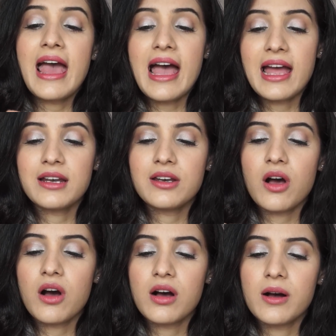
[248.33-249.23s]
And
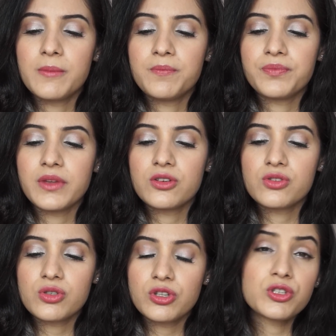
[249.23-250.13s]

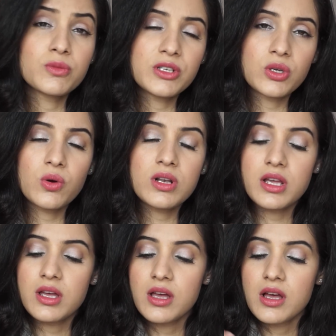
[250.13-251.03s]
truth to be told,
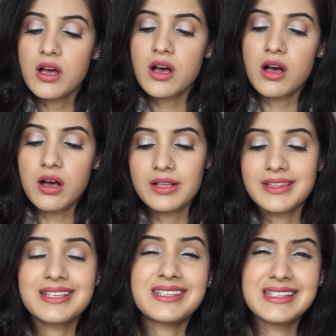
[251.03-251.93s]

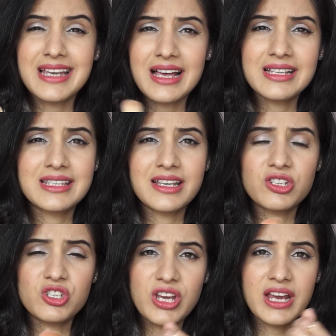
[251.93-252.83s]
this does
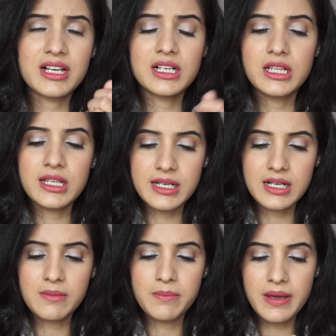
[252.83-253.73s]
shed a
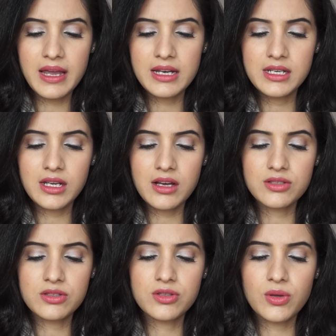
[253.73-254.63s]
little bit,
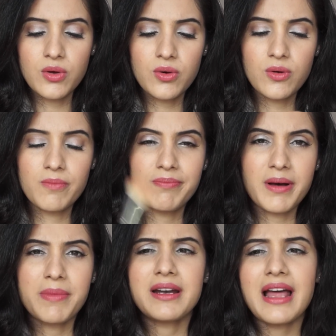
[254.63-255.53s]

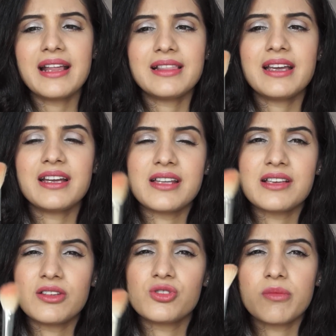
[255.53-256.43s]
but I think it
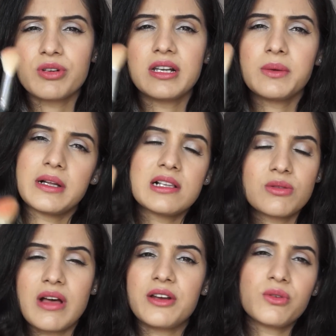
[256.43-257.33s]
does the job really well,
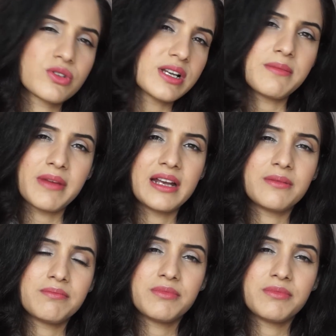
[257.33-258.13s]
so I don't really mind